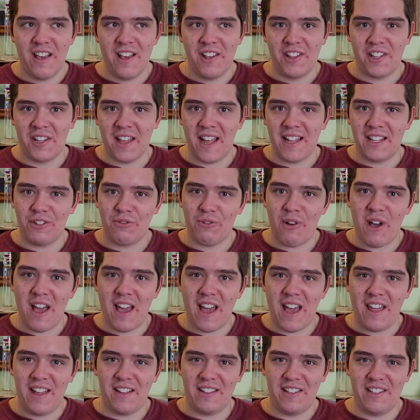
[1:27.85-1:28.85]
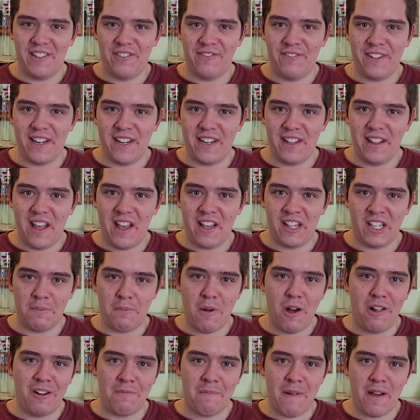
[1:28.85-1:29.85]
So that's why I like to read a
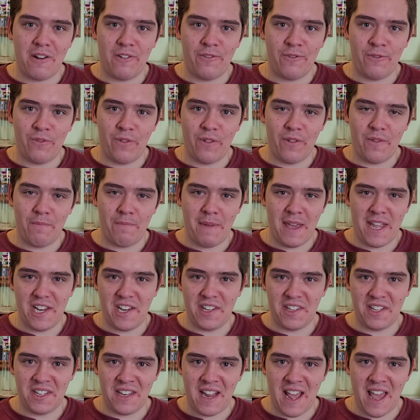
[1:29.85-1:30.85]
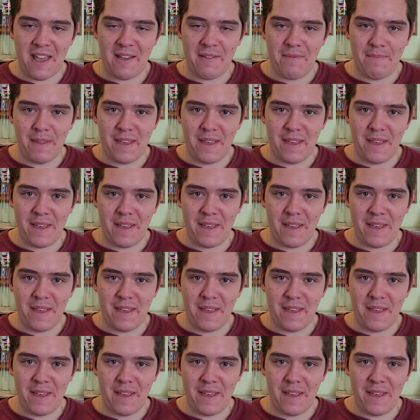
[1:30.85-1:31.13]
smaller amount of pages a day,